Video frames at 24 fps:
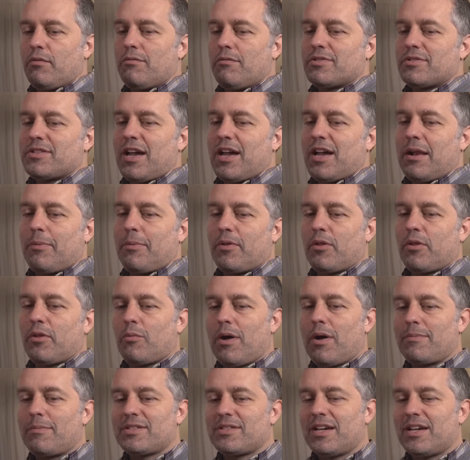sign up on the
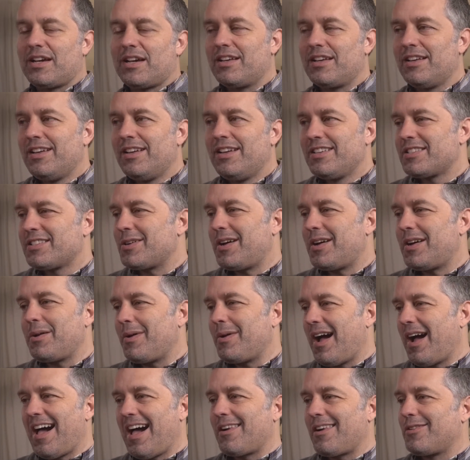website, so
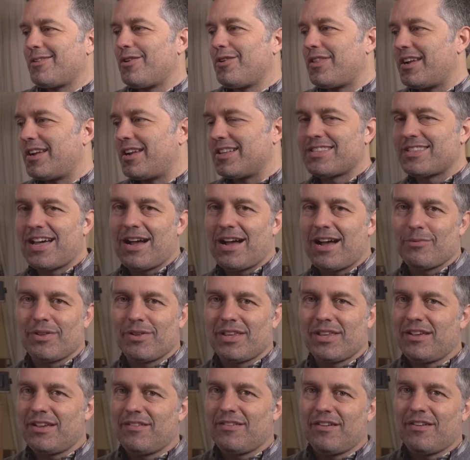anyway, I don't know that it's not
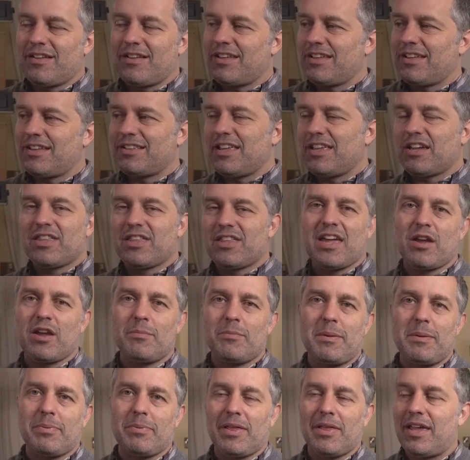really. They could
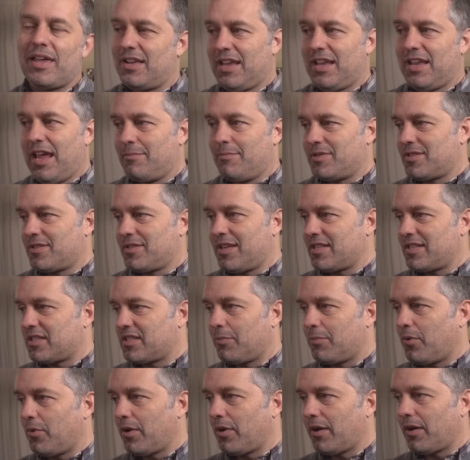be playing games. That's
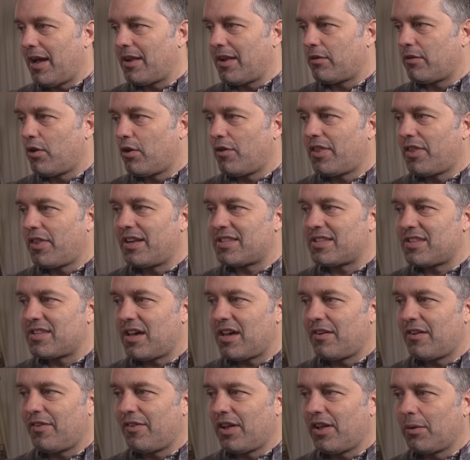the point. I don't know that it's
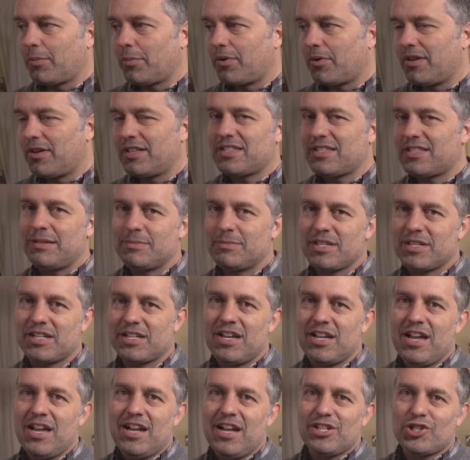not available. It seems
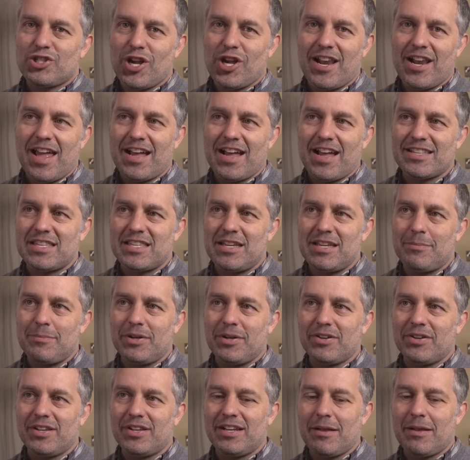like China has the
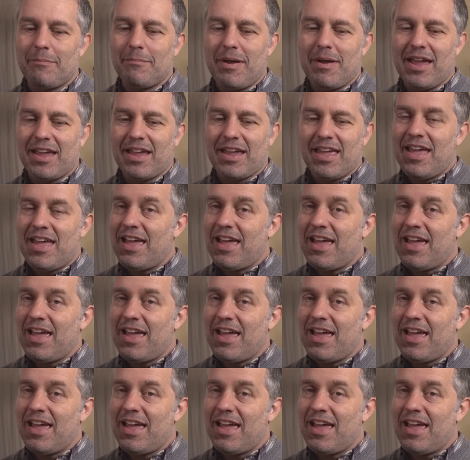ability to make